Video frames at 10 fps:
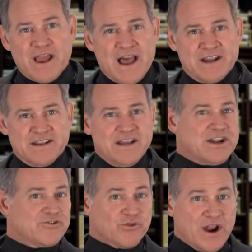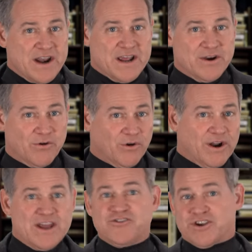had any training
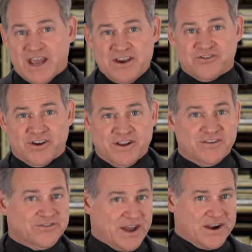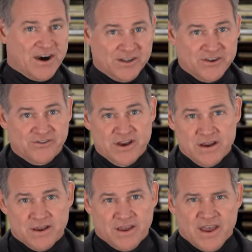or education in psychology,
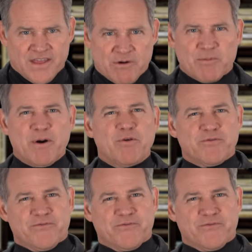they were both